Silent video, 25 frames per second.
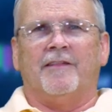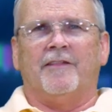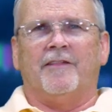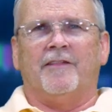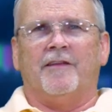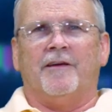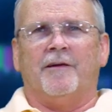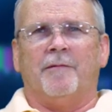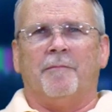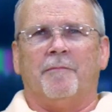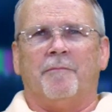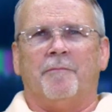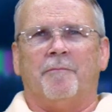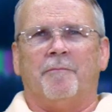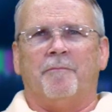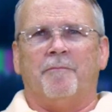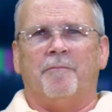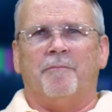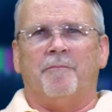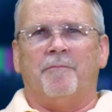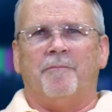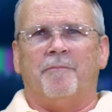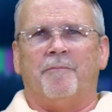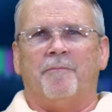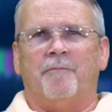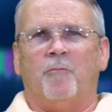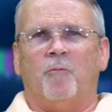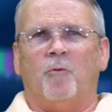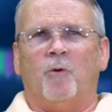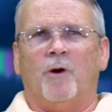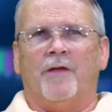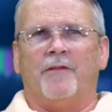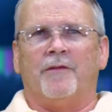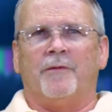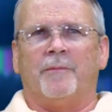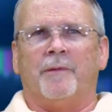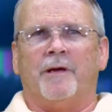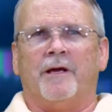the
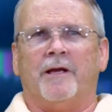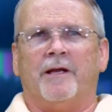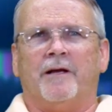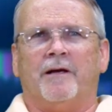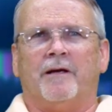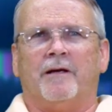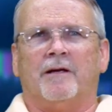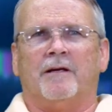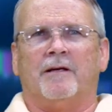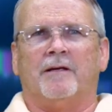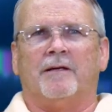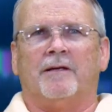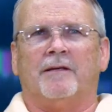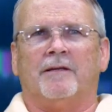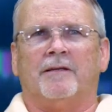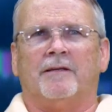weather mayor.